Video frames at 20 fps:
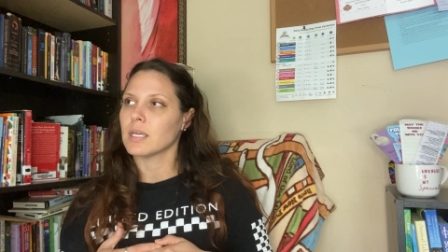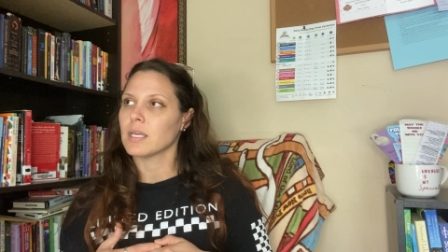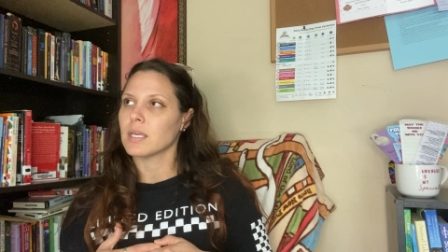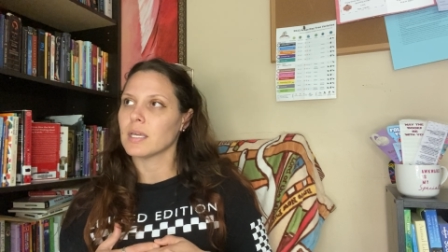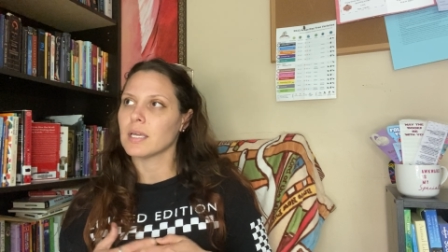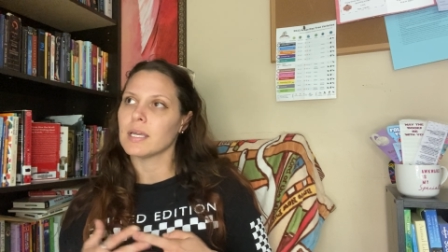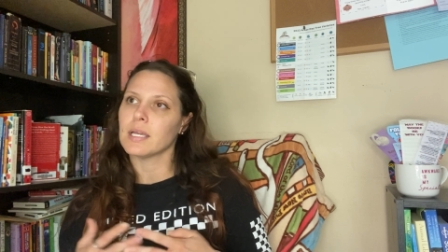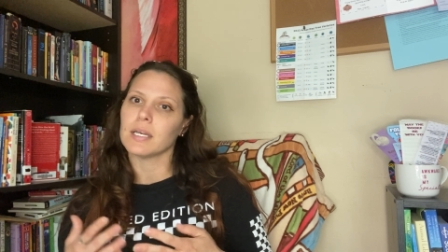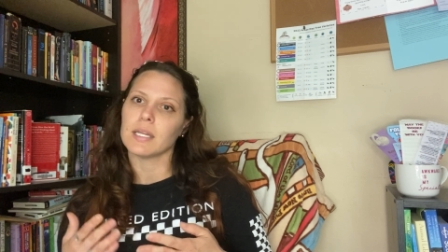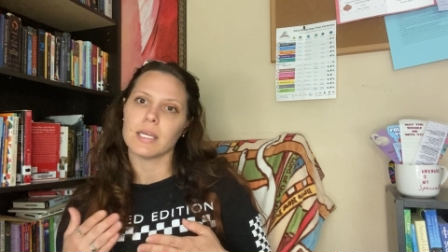
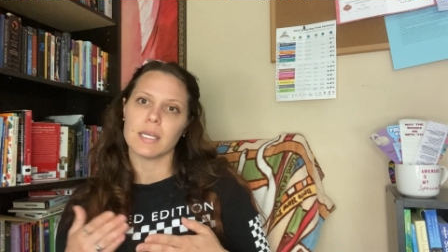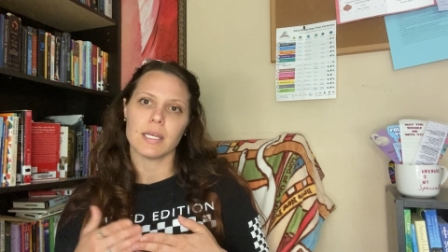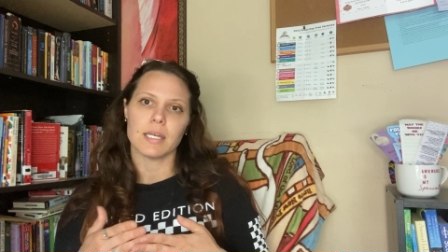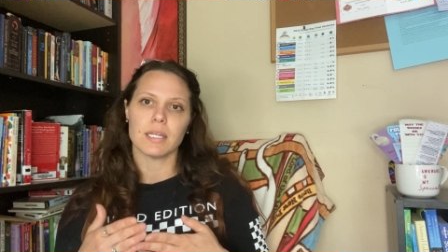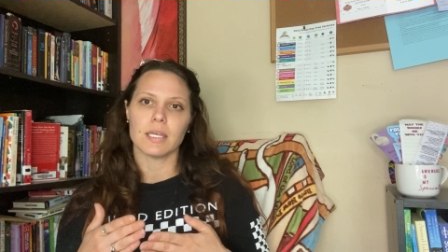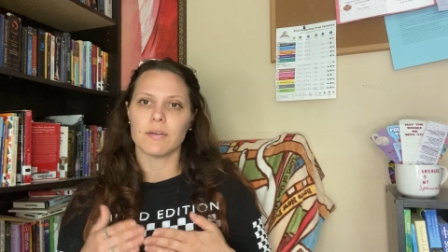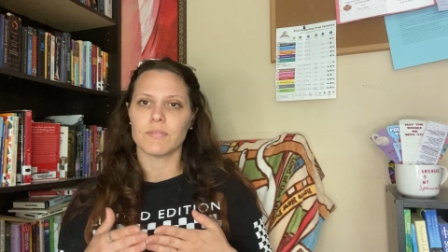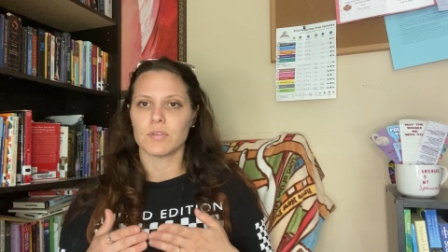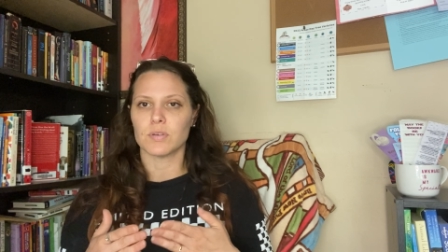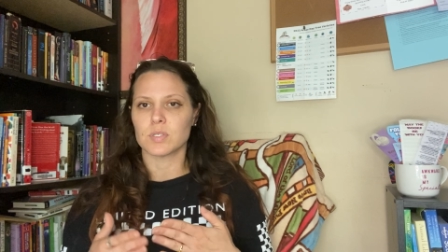in
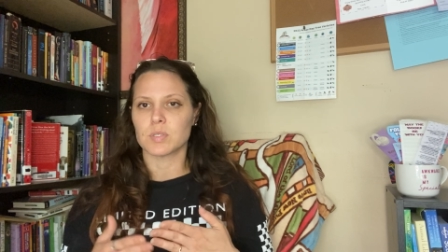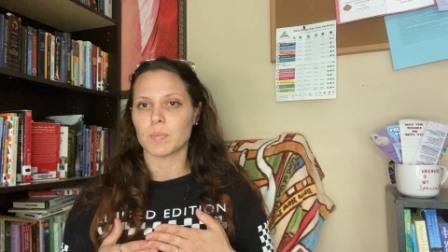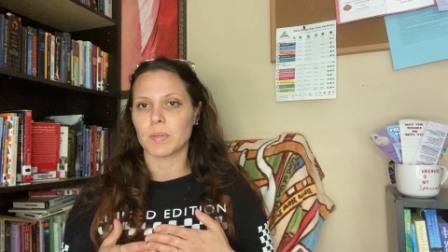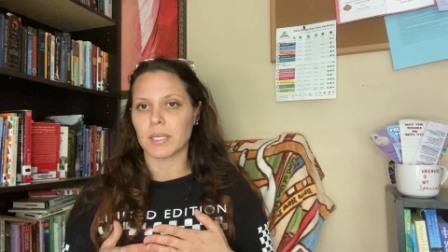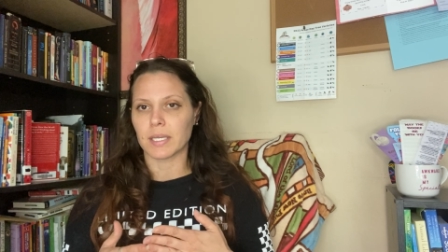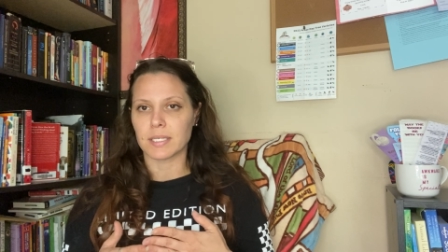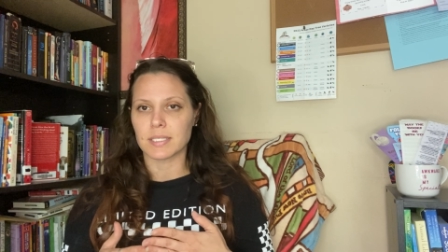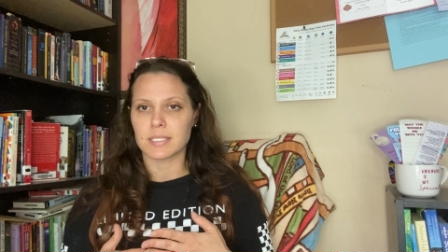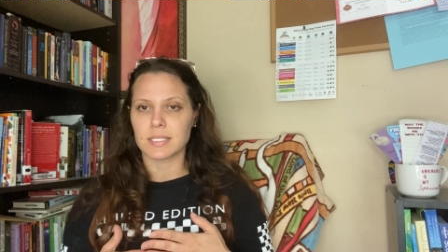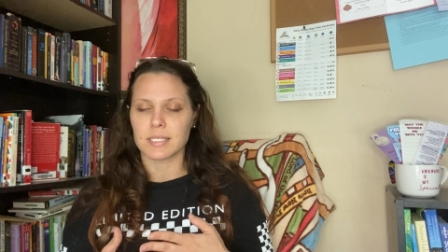any of those
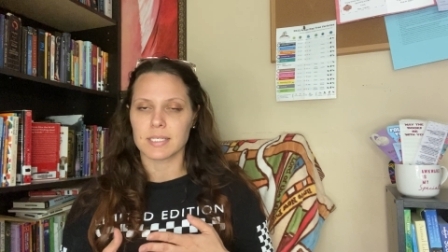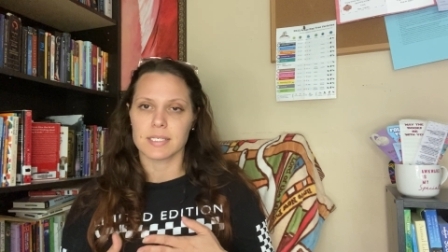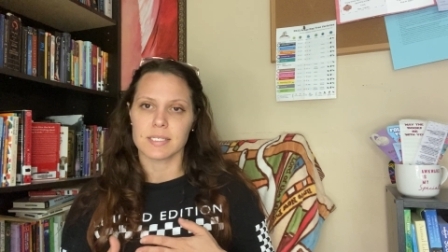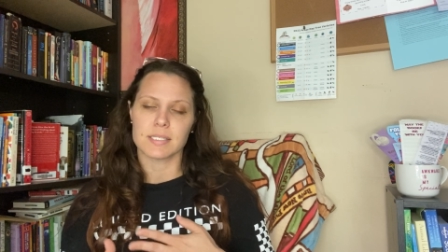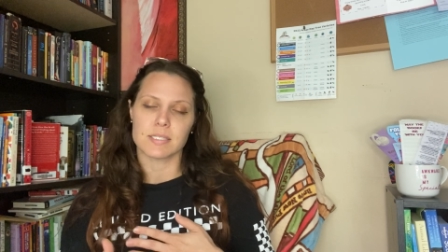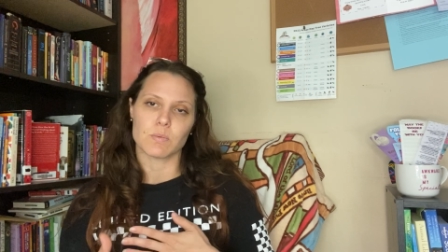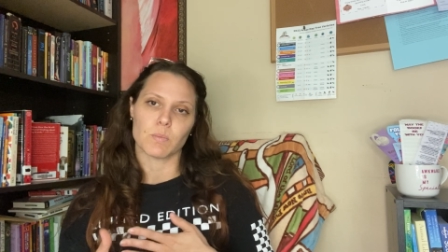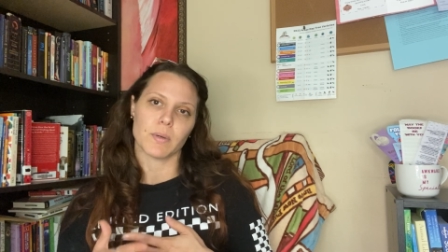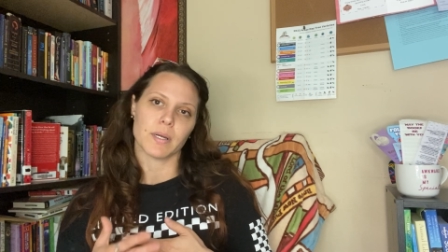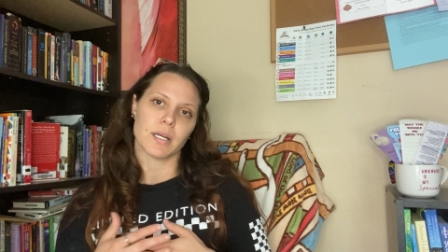
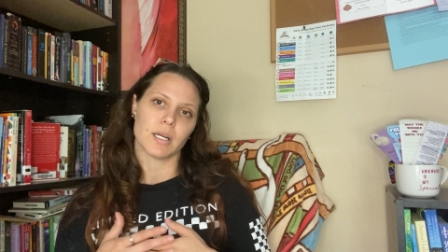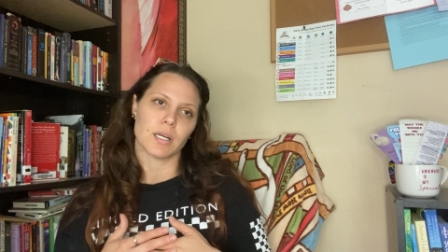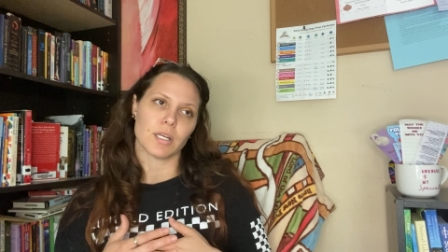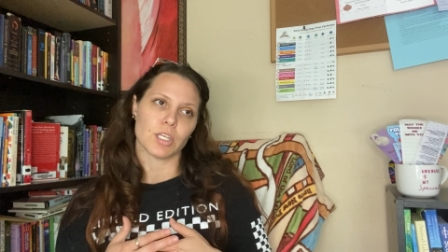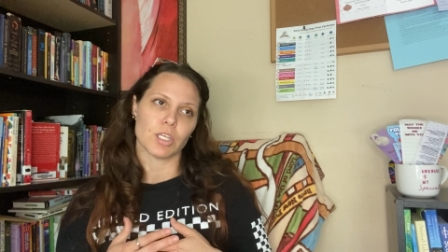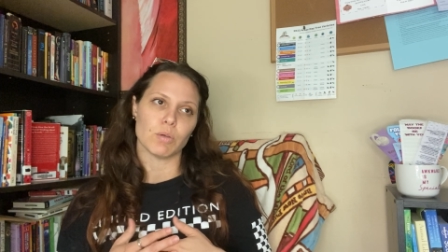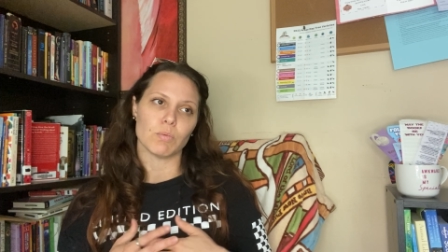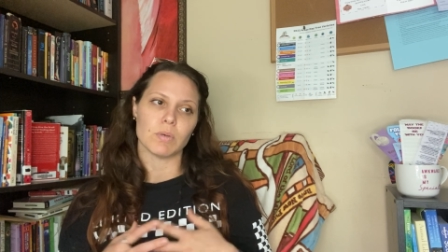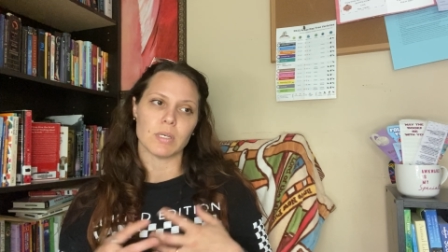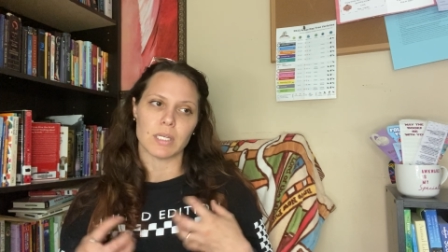places where
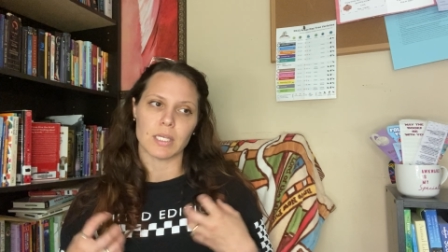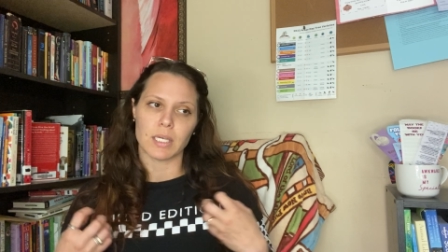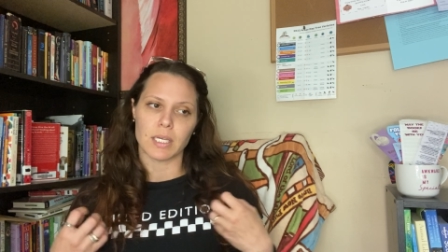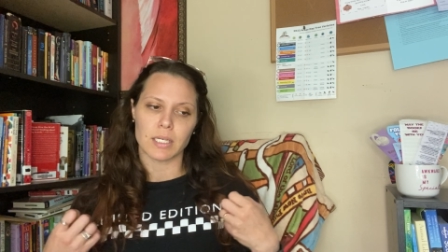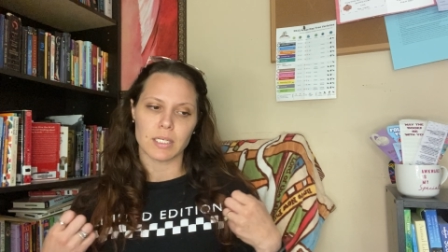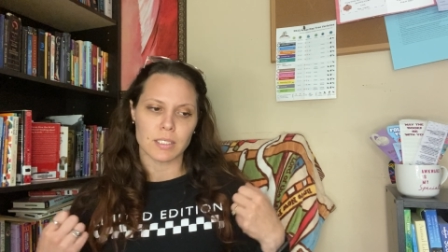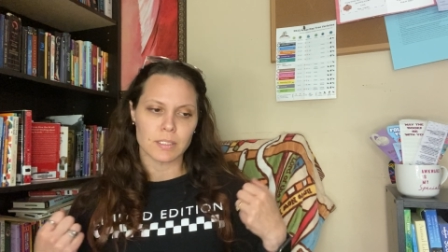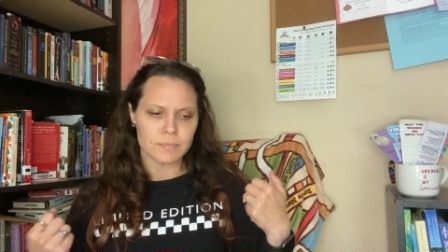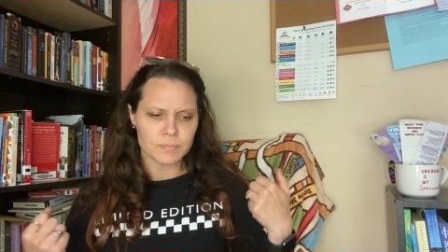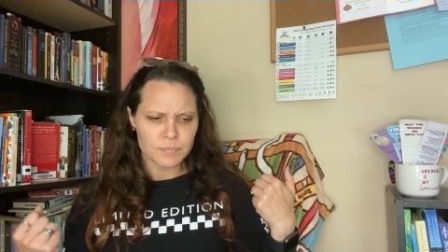you need